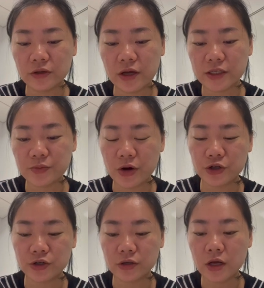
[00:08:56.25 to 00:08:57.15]

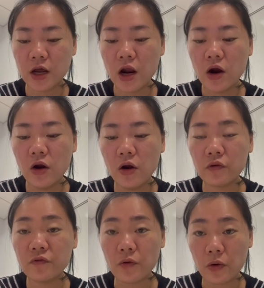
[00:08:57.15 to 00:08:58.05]
expression
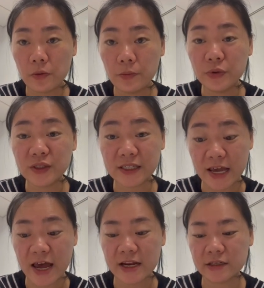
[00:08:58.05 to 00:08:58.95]
look for,
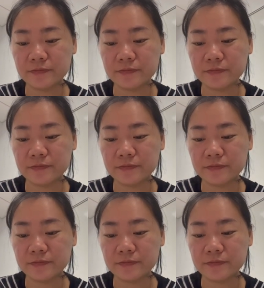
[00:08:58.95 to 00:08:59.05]
buscar,